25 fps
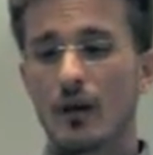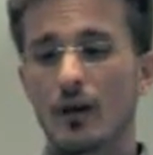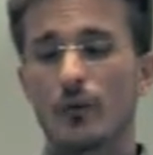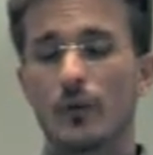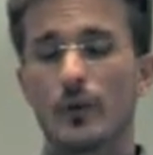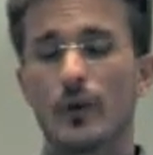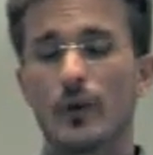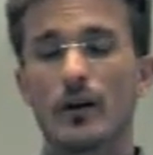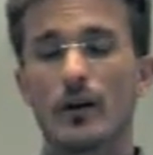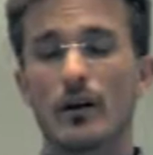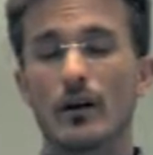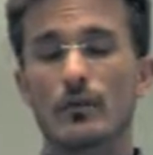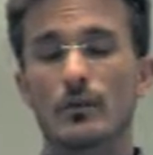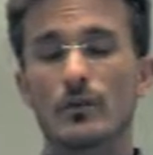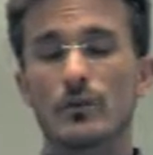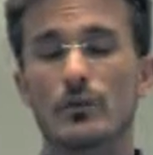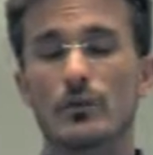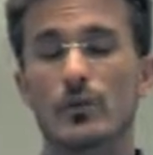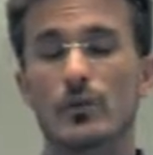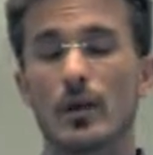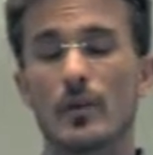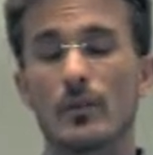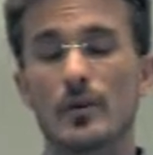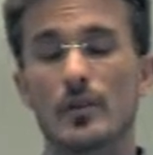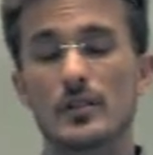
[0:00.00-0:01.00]
When I was
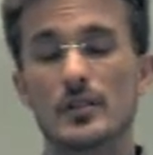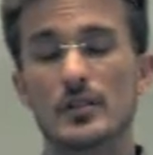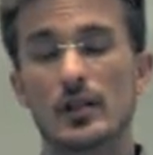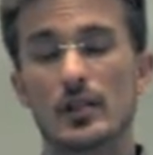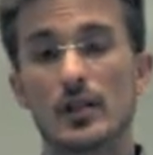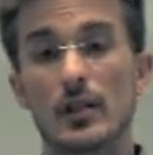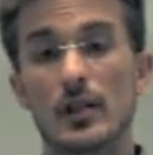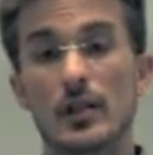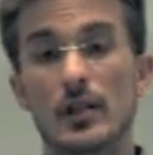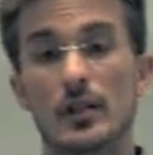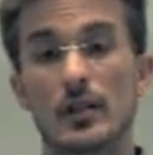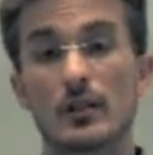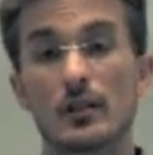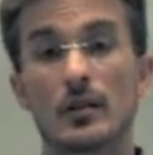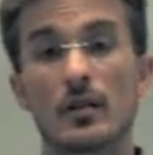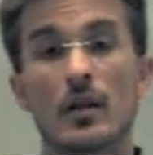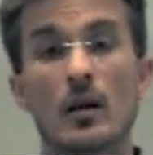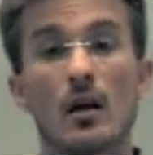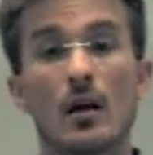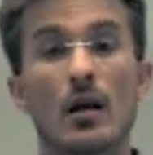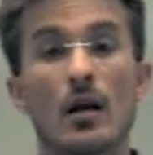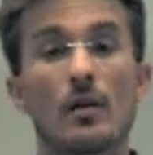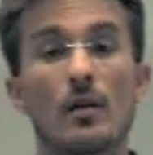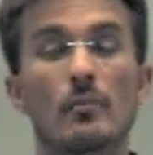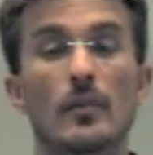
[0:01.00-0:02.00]
growing up as a kid,
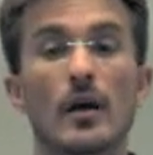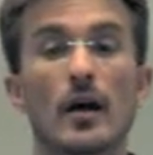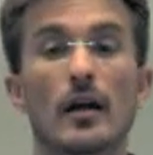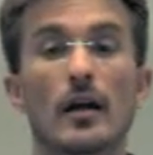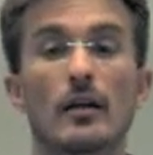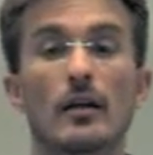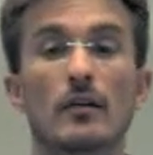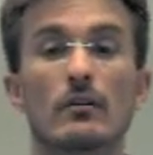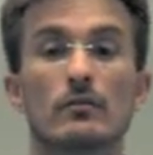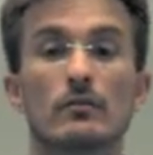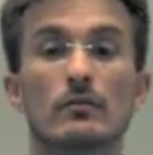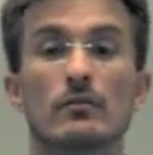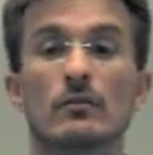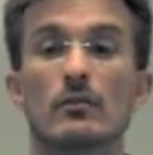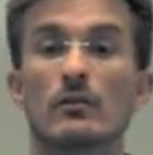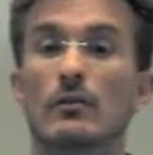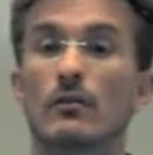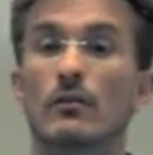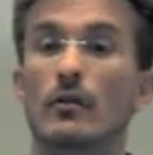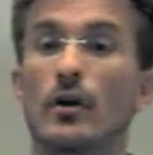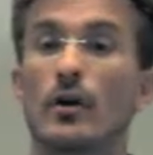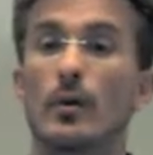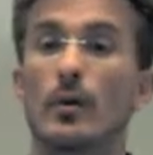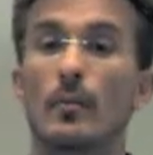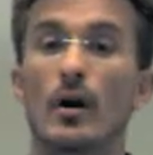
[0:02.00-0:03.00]
my
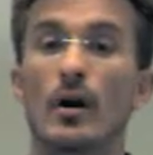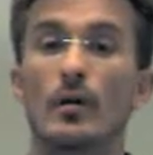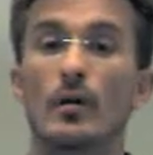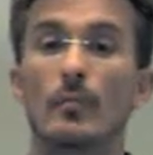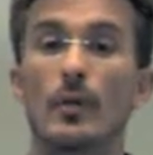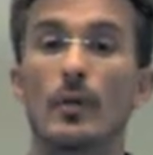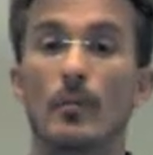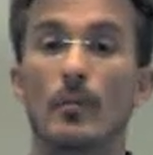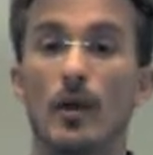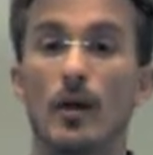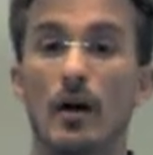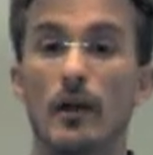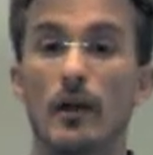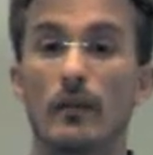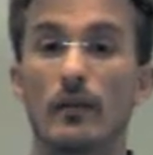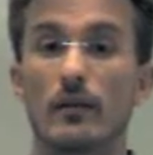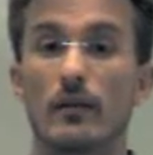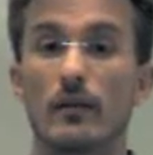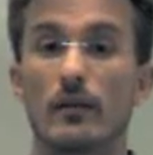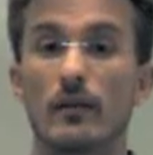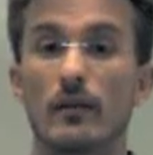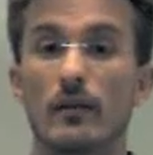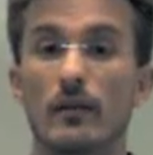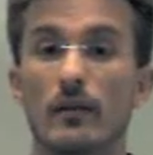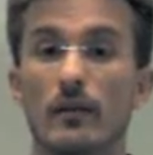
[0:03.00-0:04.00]
grandma, my
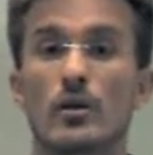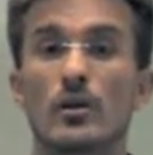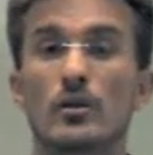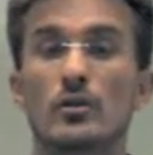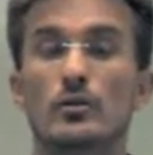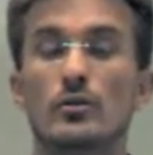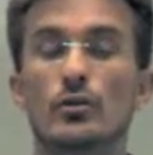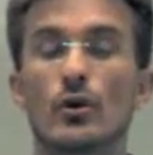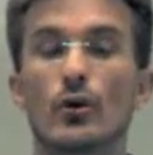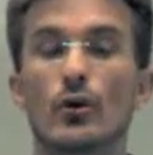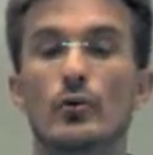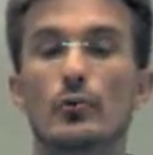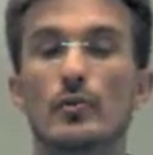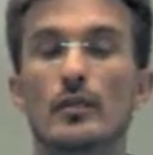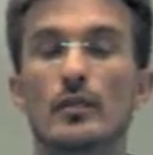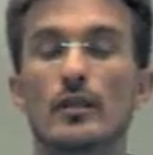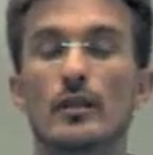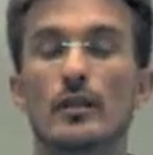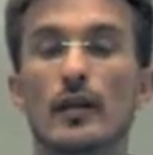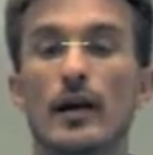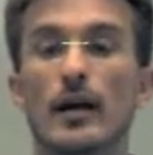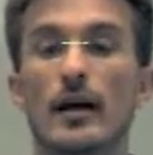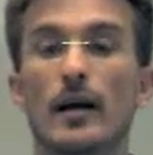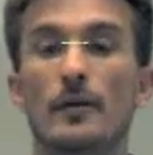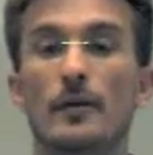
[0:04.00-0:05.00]
mother told me
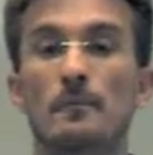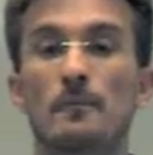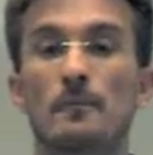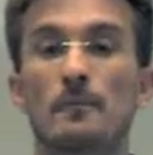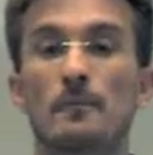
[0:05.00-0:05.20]
that